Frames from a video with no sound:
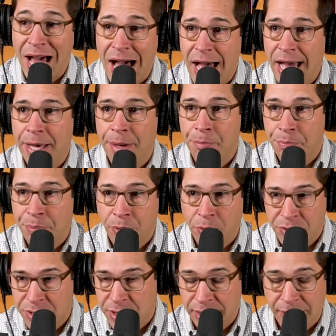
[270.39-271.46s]
I am
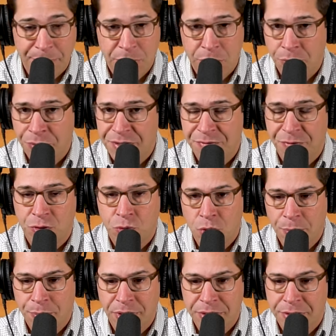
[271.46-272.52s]
personally, I've been doing this for
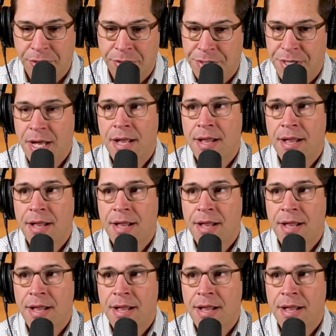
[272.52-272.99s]
20 plus years.